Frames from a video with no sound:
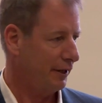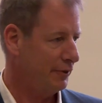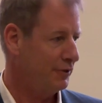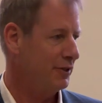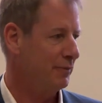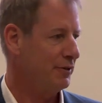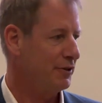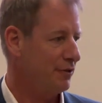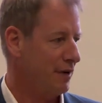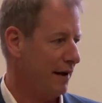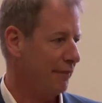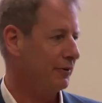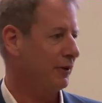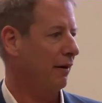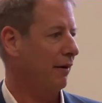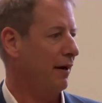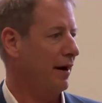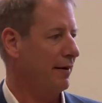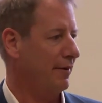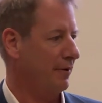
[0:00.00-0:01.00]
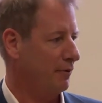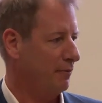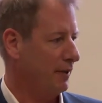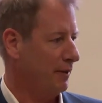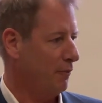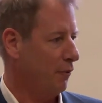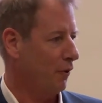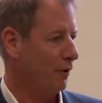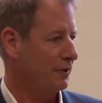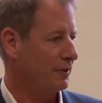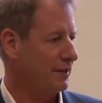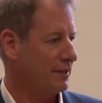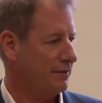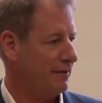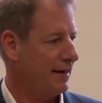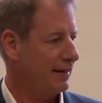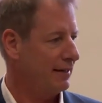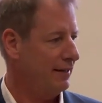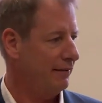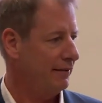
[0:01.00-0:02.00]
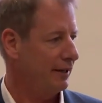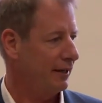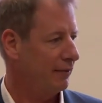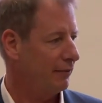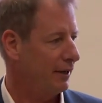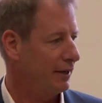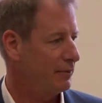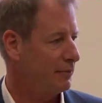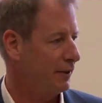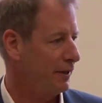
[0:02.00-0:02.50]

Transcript: used to be trafficked a lot. There'd be more sense of activity, right?